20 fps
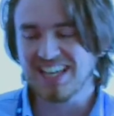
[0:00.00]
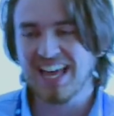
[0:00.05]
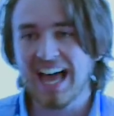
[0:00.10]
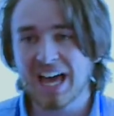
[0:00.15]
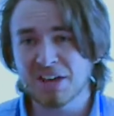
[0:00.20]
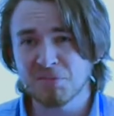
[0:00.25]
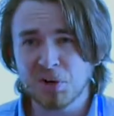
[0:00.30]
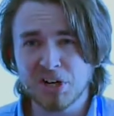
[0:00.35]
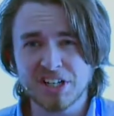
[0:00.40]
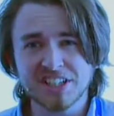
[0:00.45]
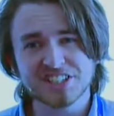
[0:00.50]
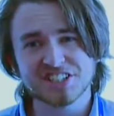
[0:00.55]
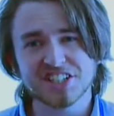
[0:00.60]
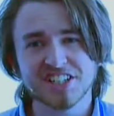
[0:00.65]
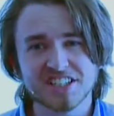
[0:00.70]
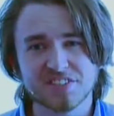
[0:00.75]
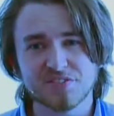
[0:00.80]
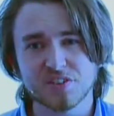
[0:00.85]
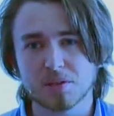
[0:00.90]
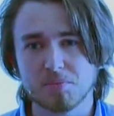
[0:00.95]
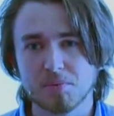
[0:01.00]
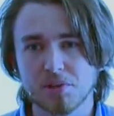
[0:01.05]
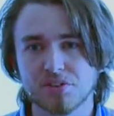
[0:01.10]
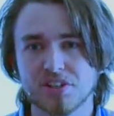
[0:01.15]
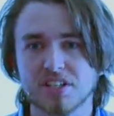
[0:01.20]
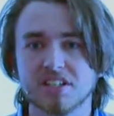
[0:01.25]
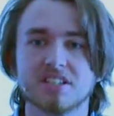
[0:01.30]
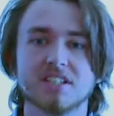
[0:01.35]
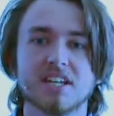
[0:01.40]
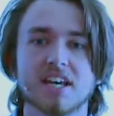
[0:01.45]
And while the scientific
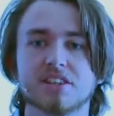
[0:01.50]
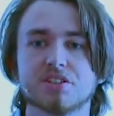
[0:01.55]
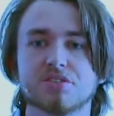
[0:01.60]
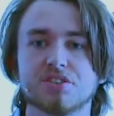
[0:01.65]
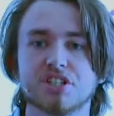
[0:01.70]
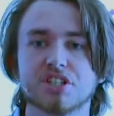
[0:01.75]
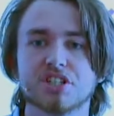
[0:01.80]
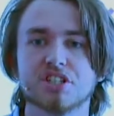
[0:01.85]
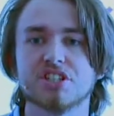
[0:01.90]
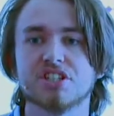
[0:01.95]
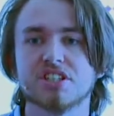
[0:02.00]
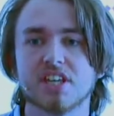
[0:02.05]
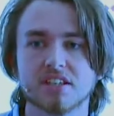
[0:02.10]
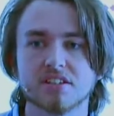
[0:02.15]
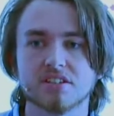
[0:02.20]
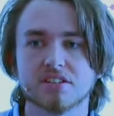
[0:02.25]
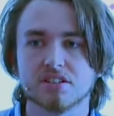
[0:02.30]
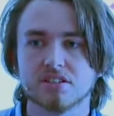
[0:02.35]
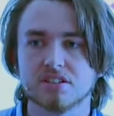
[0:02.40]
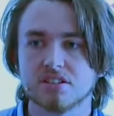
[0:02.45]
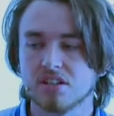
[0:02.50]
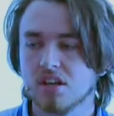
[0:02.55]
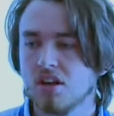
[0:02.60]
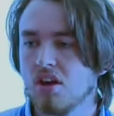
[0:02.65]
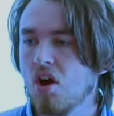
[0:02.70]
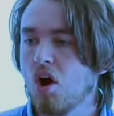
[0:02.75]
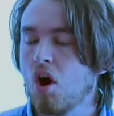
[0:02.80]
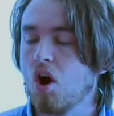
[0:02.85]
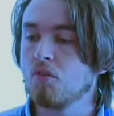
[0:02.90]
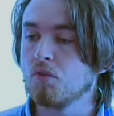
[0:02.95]
community is yet to reach consensus
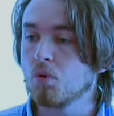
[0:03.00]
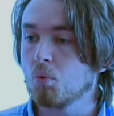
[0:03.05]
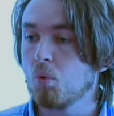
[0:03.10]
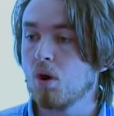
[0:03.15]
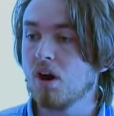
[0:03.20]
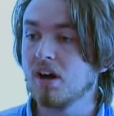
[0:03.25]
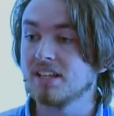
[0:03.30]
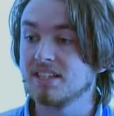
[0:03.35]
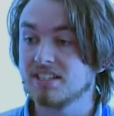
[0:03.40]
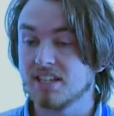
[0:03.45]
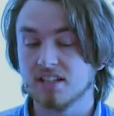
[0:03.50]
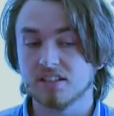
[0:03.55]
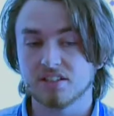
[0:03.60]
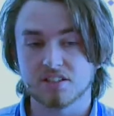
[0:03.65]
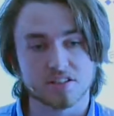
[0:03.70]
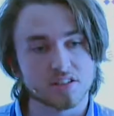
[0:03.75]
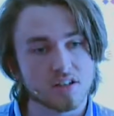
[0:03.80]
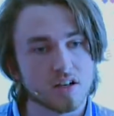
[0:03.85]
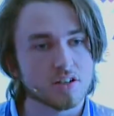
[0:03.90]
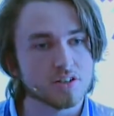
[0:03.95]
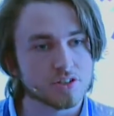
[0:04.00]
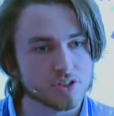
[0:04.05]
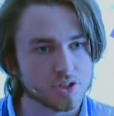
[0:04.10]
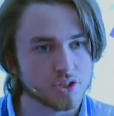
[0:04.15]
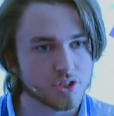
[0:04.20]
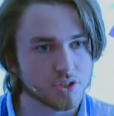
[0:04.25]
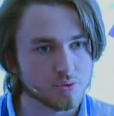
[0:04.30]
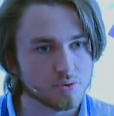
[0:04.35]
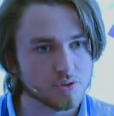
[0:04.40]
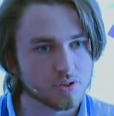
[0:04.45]
over what intelligence
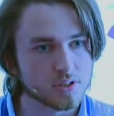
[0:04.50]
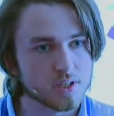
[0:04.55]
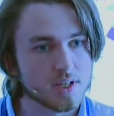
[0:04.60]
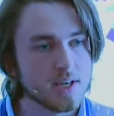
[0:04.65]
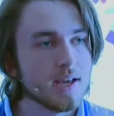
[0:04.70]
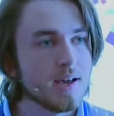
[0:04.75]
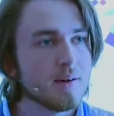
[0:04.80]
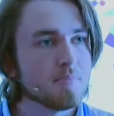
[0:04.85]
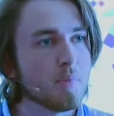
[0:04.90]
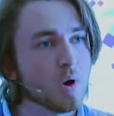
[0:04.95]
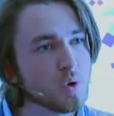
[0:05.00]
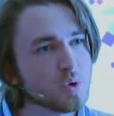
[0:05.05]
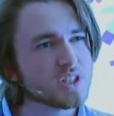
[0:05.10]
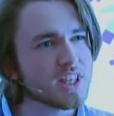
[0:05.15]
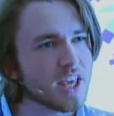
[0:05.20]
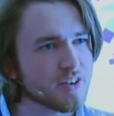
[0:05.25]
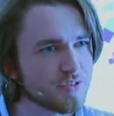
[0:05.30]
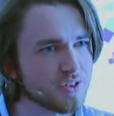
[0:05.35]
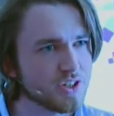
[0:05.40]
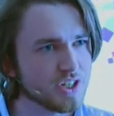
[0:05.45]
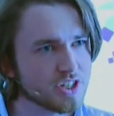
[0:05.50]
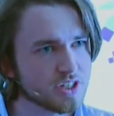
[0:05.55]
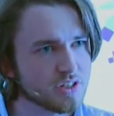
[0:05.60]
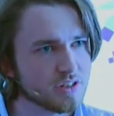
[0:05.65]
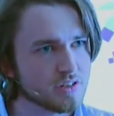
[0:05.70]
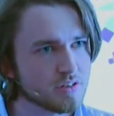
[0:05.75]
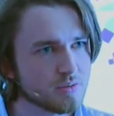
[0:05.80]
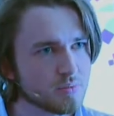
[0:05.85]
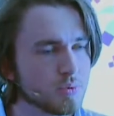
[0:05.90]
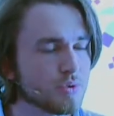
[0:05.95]
constitutes, most
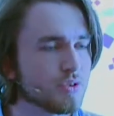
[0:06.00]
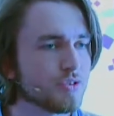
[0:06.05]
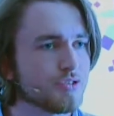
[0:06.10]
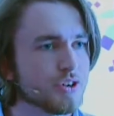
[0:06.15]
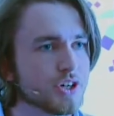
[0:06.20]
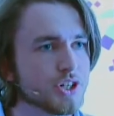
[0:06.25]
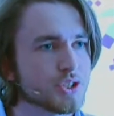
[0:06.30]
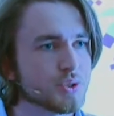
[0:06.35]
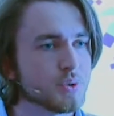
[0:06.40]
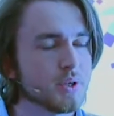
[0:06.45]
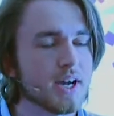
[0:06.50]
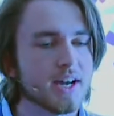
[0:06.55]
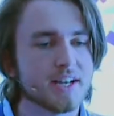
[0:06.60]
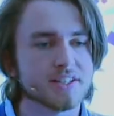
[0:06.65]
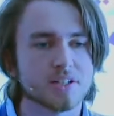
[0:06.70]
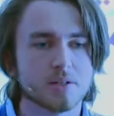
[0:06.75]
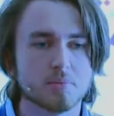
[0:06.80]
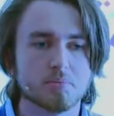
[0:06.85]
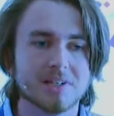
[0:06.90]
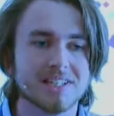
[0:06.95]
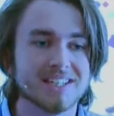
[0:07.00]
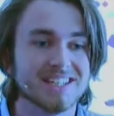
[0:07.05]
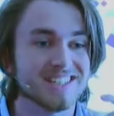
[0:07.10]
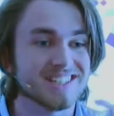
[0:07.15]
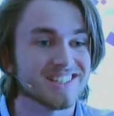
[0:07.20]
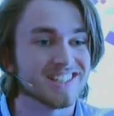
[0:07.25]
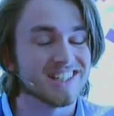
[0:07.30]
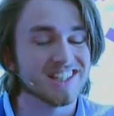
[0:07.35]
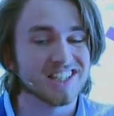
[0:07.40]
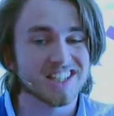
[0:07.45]
definitions would refer to it as our ability
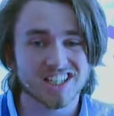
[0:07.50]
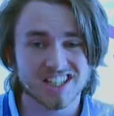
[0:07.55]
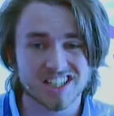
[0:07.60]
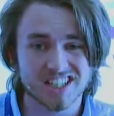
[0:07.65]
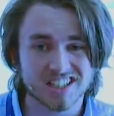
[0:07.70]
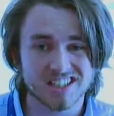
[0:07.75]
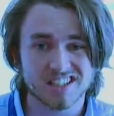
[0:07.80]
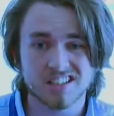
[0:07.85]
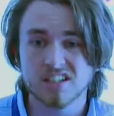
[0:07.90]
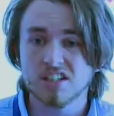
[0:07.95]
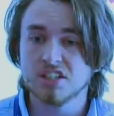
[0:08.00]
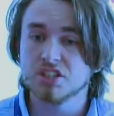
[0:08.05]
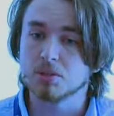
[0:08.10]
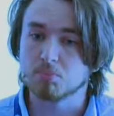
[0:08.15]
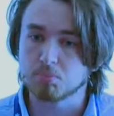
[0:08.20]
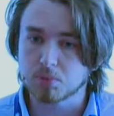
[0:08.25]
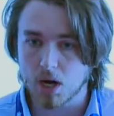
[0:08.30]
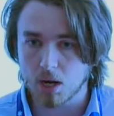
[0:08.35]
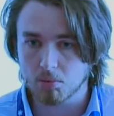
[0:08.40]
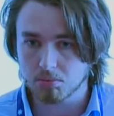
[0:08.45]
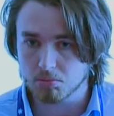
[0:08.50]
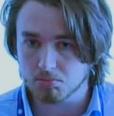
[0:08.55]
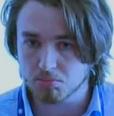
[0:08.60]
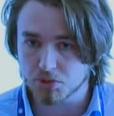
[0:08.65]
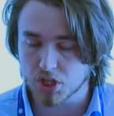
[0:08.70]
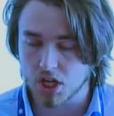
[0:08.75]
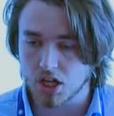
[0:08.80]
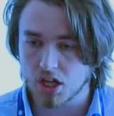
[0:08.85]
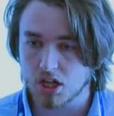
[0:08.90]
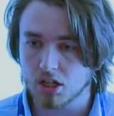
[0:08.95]
to learn, to problem
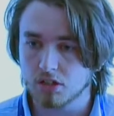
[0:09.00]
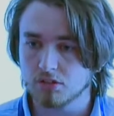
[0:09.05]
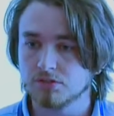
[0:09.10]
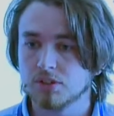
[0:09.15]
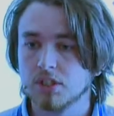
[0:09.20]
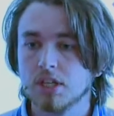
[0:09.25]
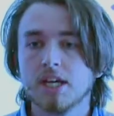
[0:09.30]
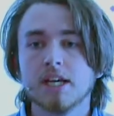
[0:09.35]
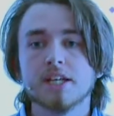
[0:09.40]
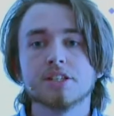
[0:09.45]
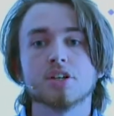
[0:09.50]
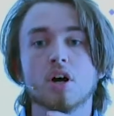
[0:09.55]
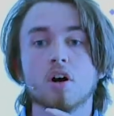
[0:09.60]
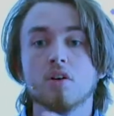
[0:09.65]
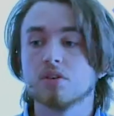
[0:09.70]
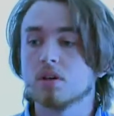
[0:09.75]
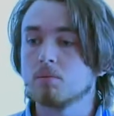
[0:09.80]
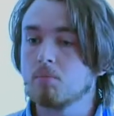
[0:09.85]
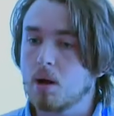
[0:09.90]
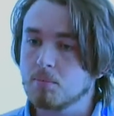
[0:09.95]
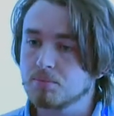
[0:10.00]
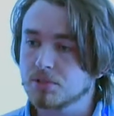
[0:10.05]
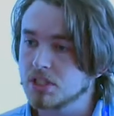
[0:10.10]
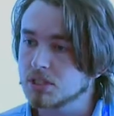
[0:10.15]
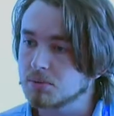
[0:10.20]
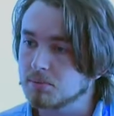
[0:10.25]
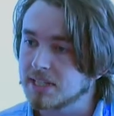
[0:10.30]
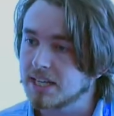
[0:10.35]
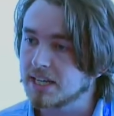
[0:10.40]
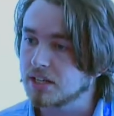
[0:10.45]
solve, to overcome obstacles
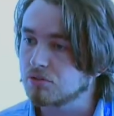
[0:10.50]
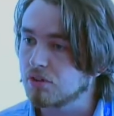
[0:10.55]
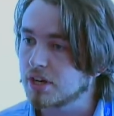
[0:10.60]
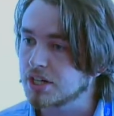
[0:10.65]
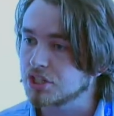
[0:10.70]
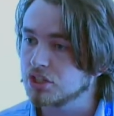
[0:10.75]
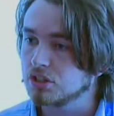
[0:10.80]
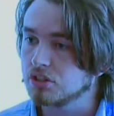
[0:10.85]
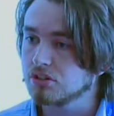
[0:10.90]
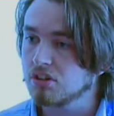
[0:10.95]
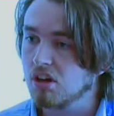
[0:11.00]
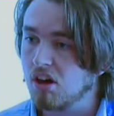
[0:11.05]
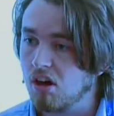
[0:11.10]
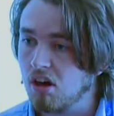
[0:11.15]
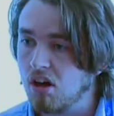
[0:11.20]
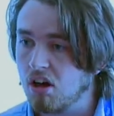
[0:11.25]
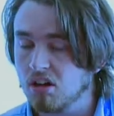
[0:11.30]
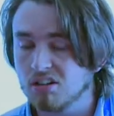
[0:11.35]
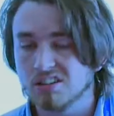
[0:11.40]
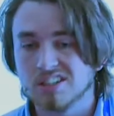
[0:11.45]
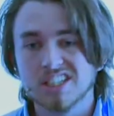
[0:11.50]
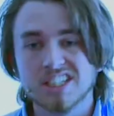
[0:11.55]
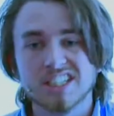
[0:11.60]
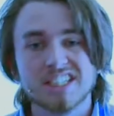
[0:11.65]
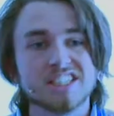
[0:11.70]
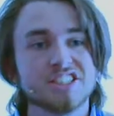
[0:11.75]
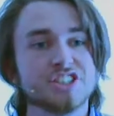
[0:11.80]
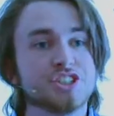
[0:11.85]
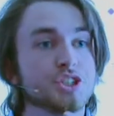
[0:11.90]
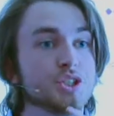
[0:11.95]
by taking rational thought,
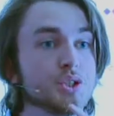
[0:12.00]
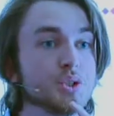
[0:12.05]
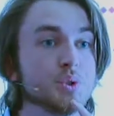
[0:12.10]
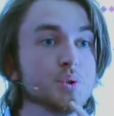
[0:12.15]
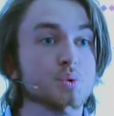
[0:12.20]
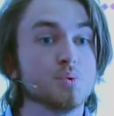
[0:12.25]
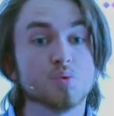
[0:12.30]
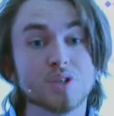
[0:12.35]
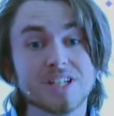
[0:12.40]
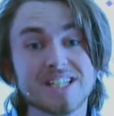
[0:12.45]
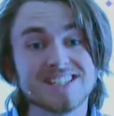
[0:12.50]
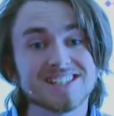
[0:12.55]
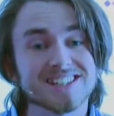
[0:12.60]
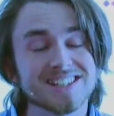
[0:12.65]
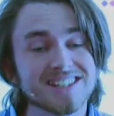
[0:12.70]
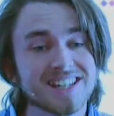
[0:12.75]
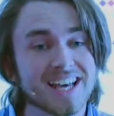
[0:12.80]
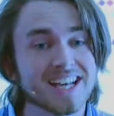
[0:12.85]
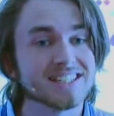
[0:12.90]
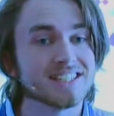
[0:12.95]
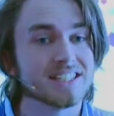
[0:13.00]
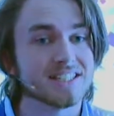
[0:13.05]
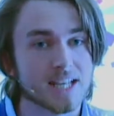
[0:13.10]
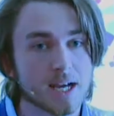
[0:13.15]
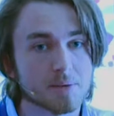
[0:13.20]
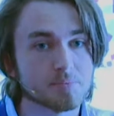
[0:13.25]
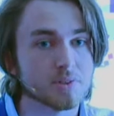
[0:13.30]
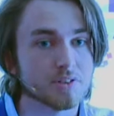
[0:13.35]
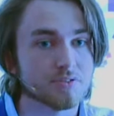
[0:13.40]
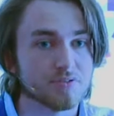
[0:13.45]
to reason, and to
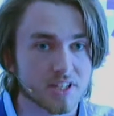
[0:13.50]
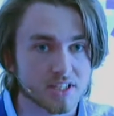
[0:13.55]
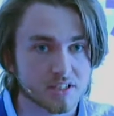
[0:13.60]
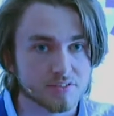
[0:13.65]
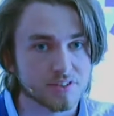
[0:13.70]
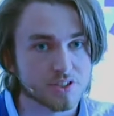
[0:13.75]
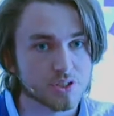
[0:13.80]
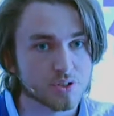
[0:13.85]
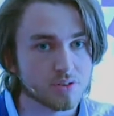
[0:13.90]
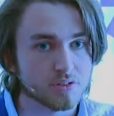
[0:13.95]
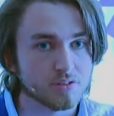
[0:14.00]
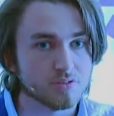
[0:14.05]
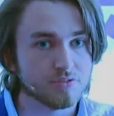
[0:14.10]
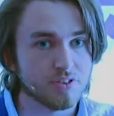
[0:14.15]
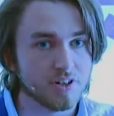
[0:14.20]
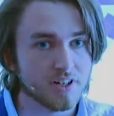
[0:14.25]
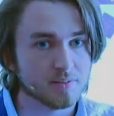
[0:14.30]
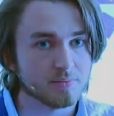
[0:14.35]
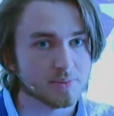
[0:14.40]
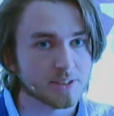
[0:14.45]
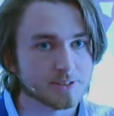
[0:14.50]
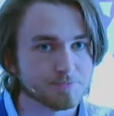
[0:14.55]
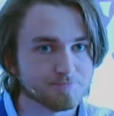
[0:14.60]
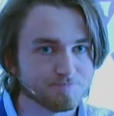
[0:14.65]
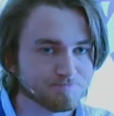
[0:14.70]
adapt effectively to our environment.